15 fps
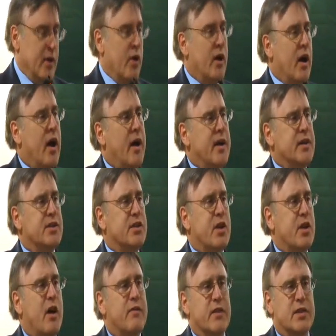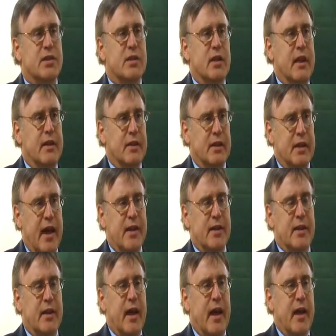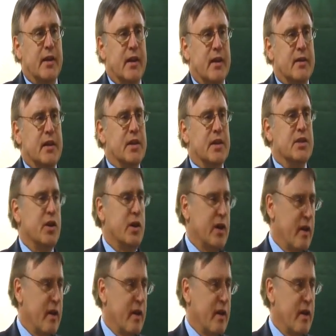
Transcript: The highest office in the land in Canada is